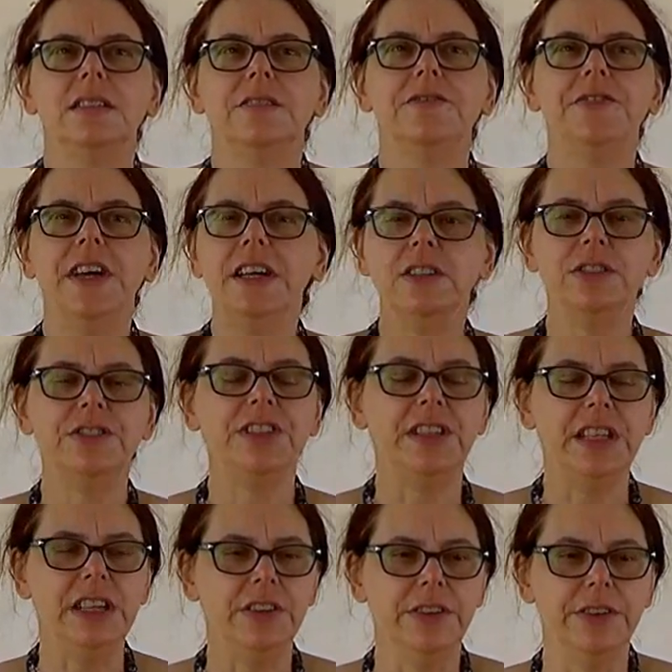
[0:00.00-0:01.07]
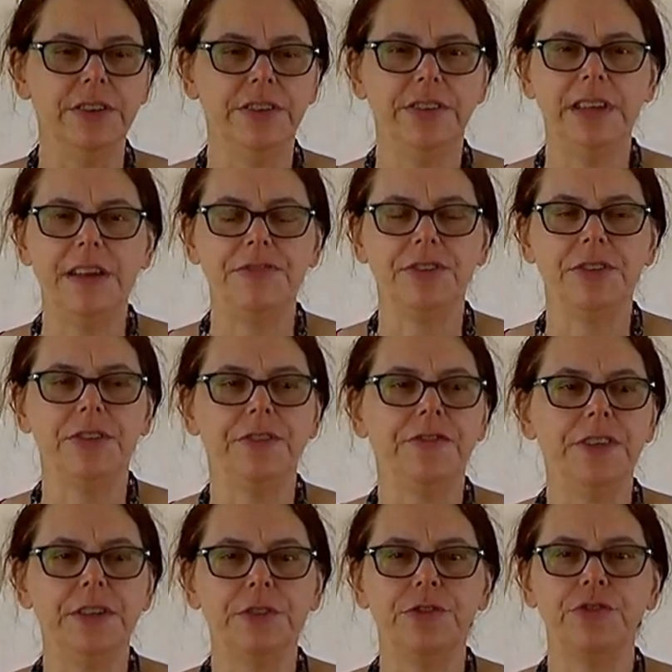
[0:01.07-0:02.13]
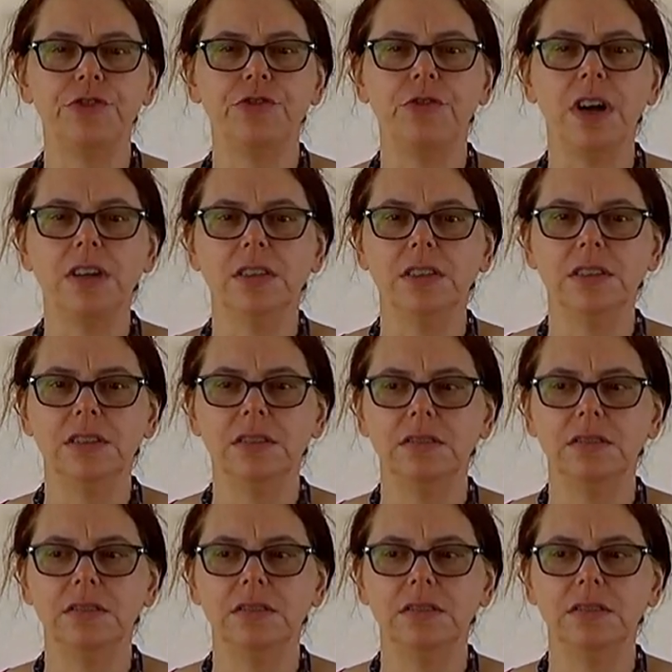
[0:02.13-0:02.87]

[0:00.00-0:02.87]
fell to the earth after the fierce struggle,